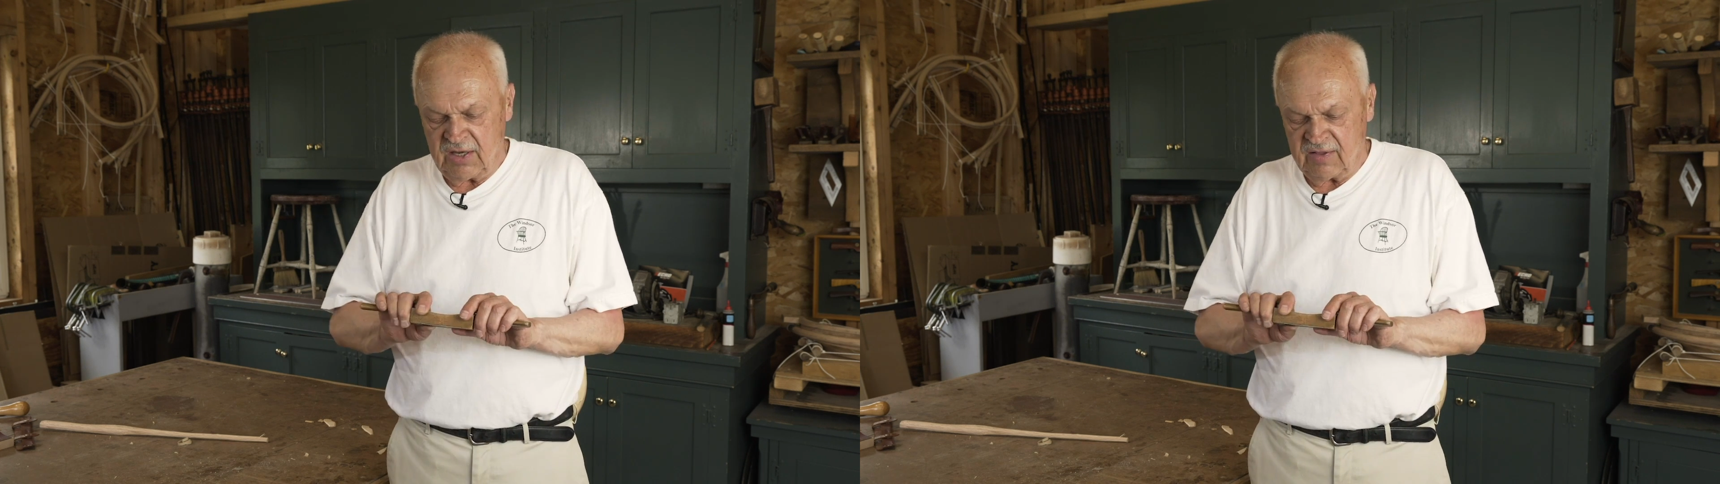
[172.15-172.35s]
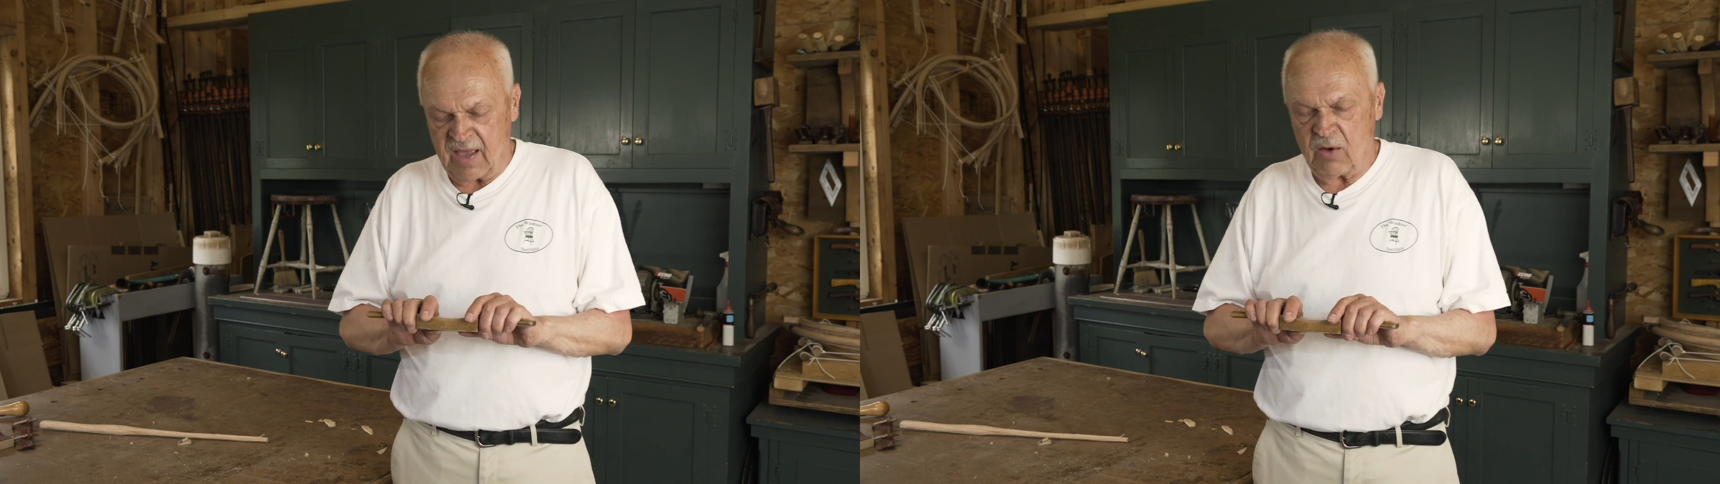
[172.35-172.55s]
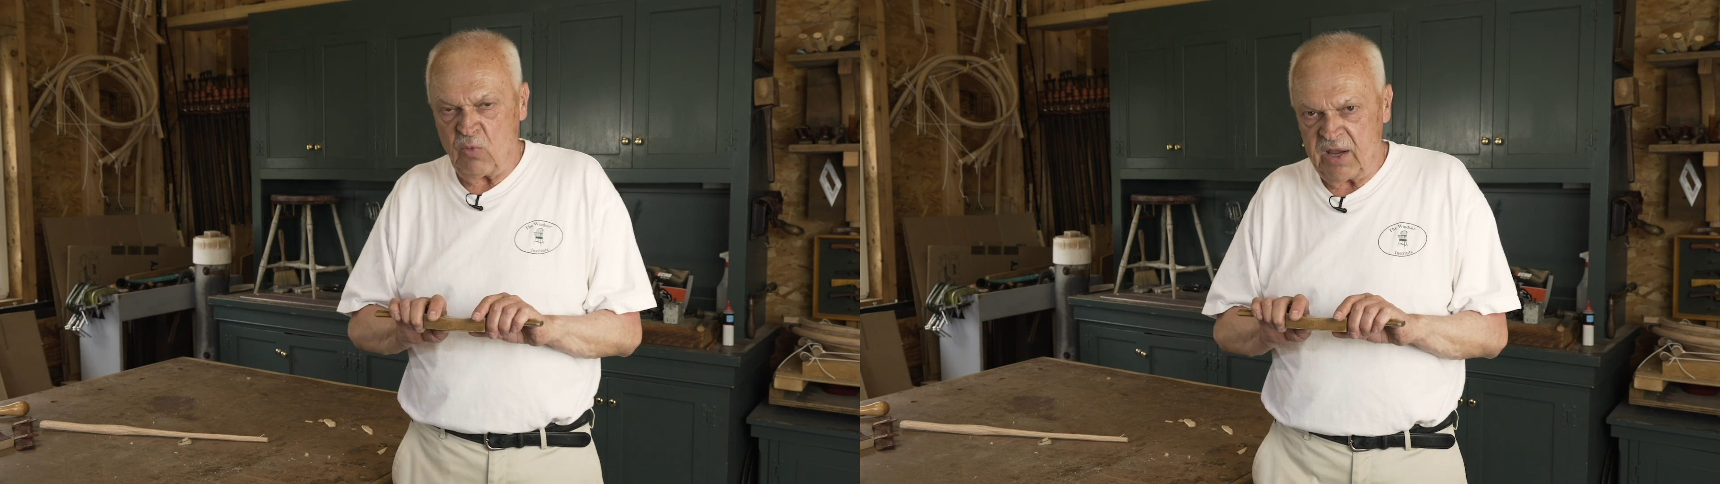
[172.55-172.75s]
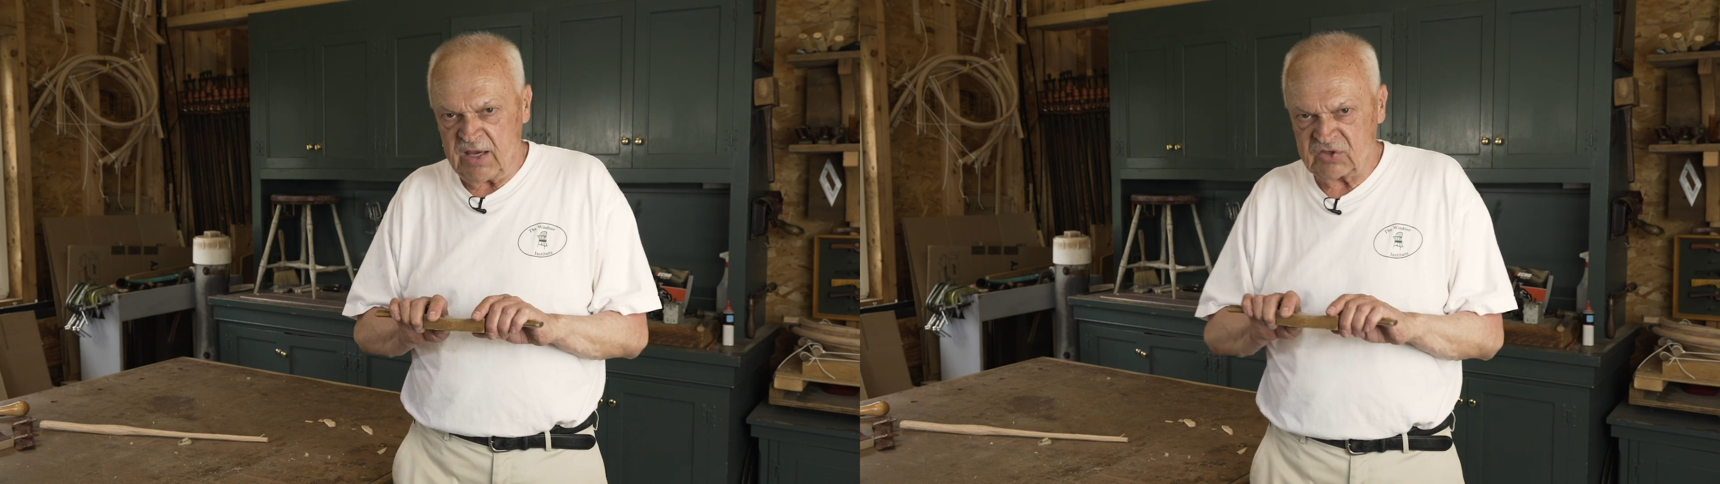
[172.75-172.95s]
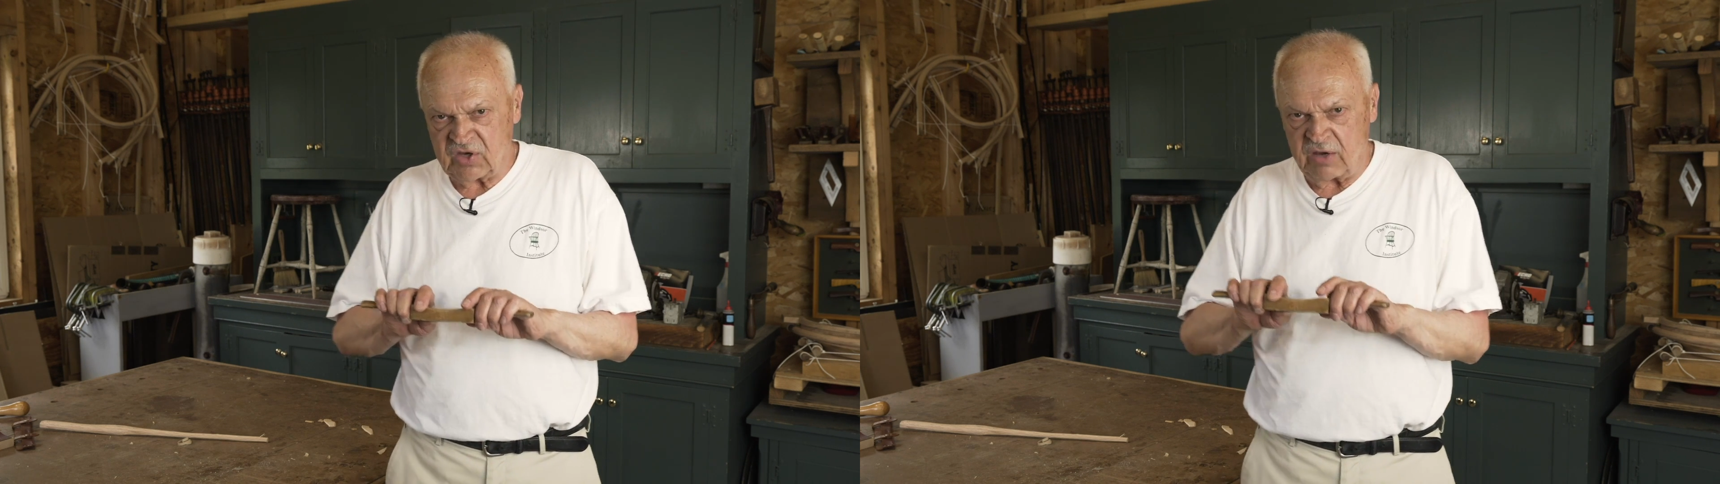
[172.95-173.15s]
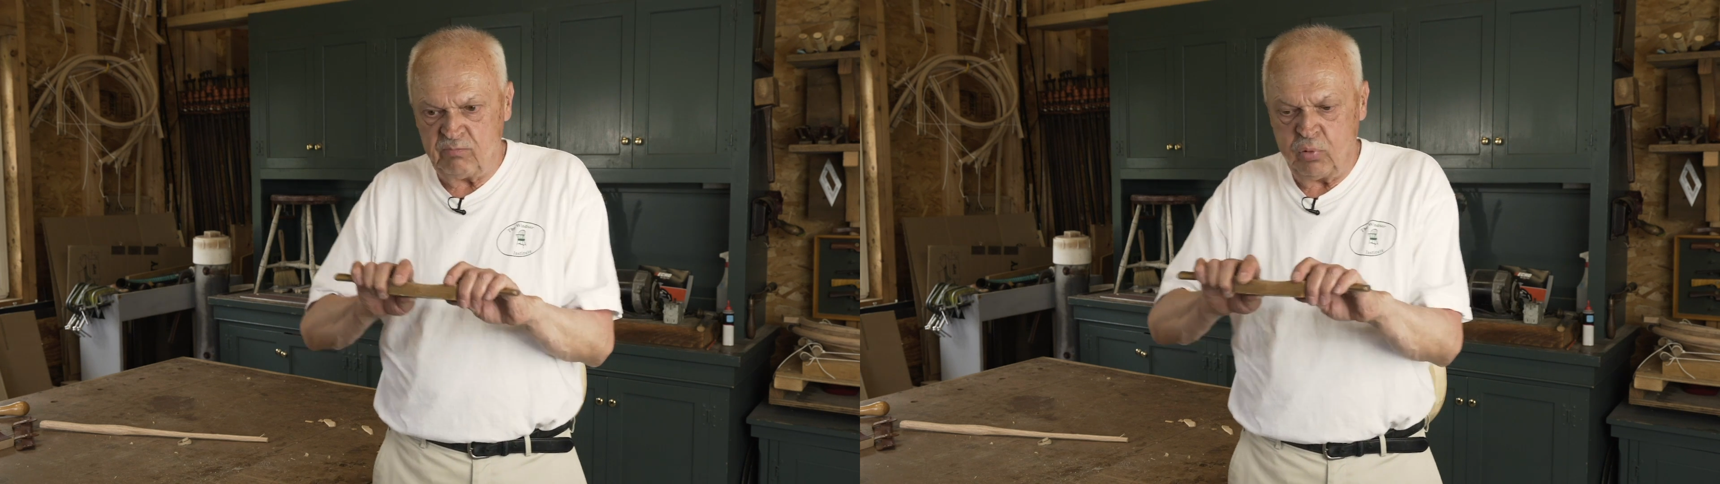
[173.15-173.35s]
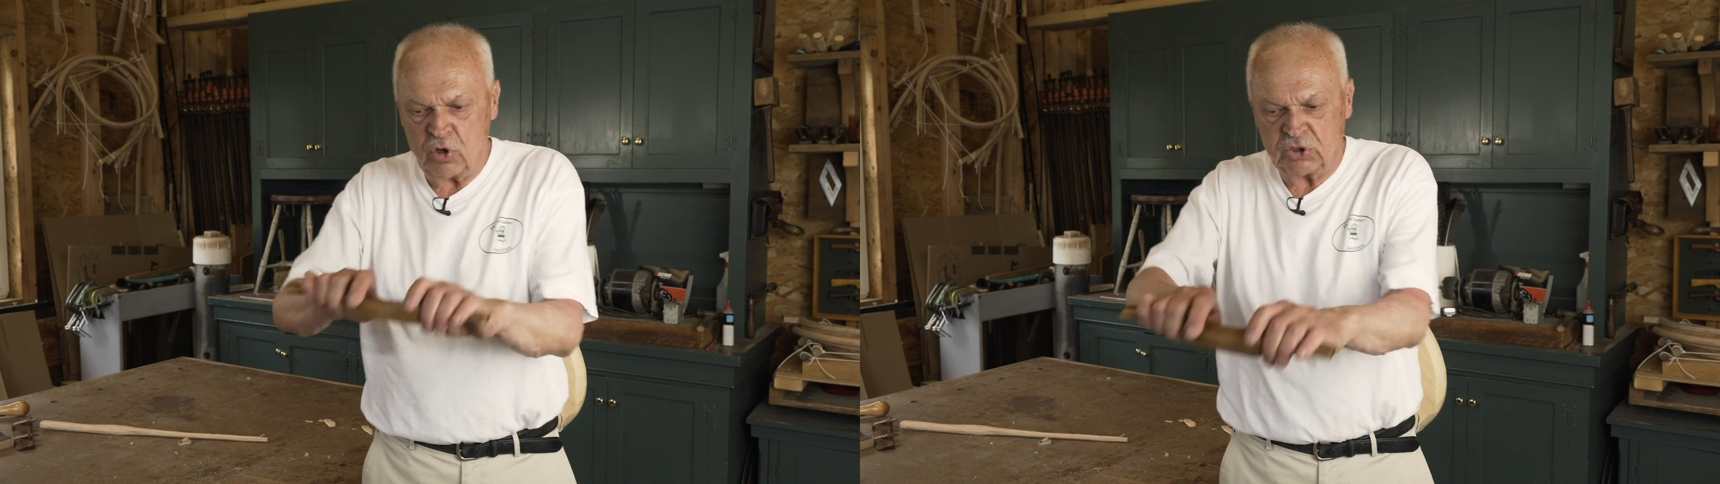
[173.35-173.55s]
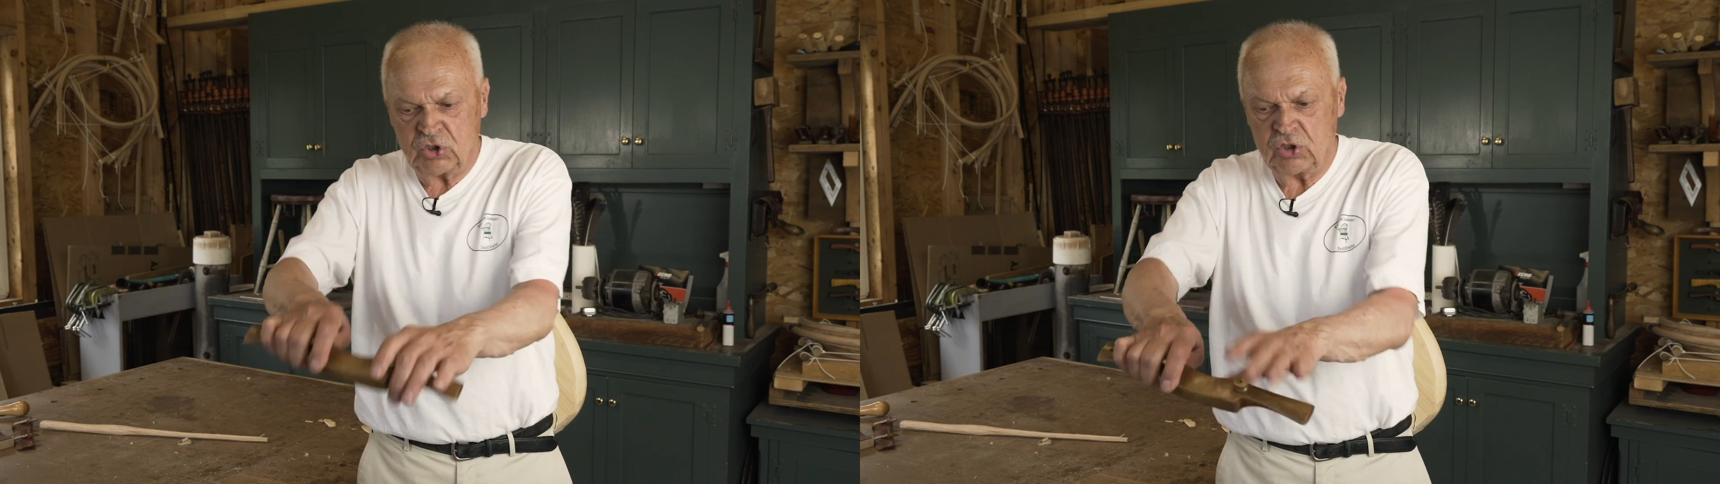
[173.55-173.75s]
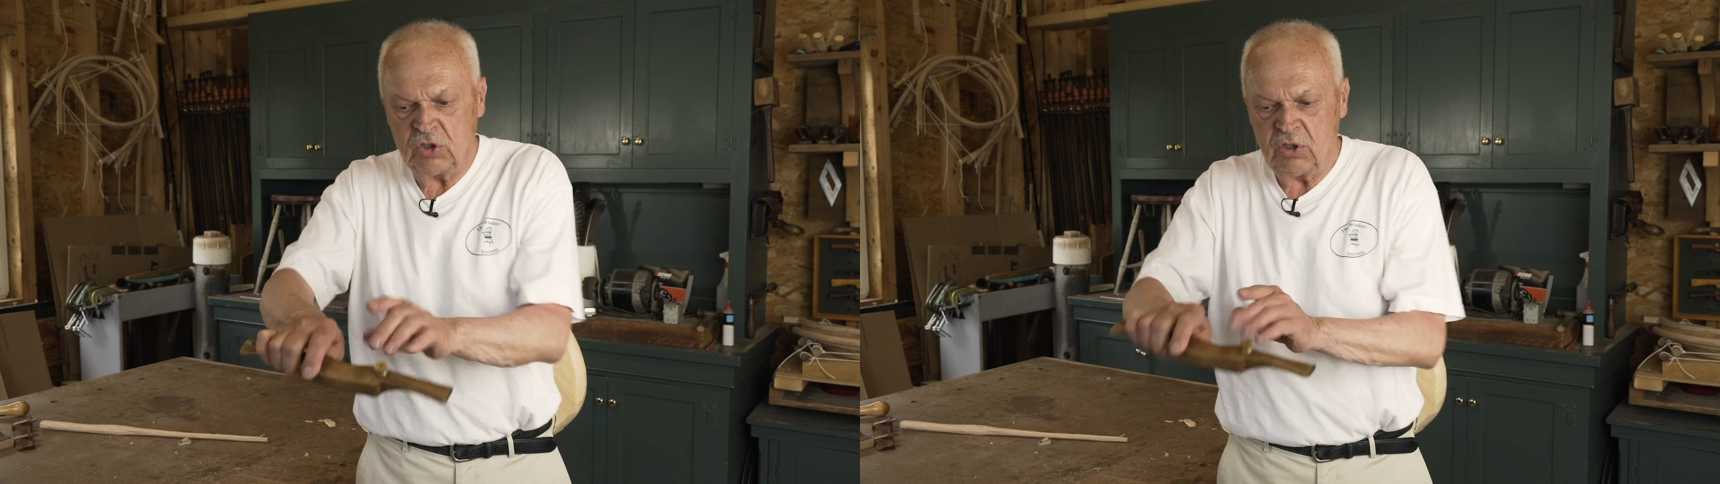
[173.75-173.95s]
That way, as I push,